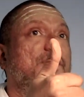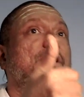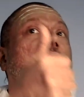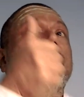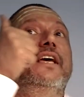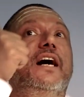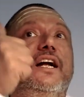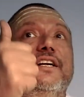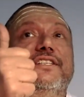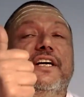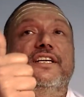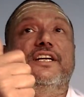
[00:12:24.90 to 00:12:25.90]
The
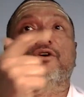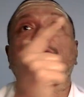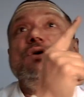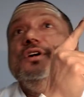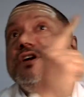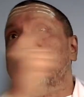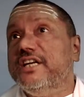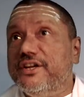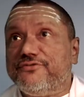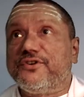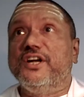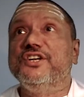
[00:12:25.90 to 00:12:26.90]
adjective
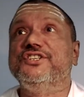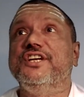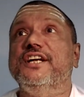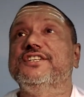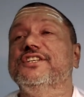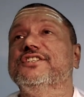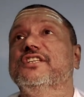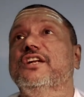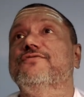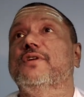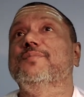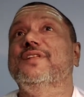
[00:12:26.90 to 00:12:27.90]
differentiates itself
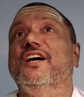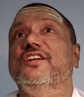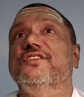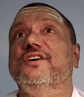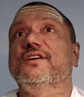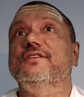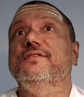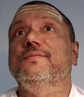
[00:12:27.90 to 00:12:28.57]
from the other.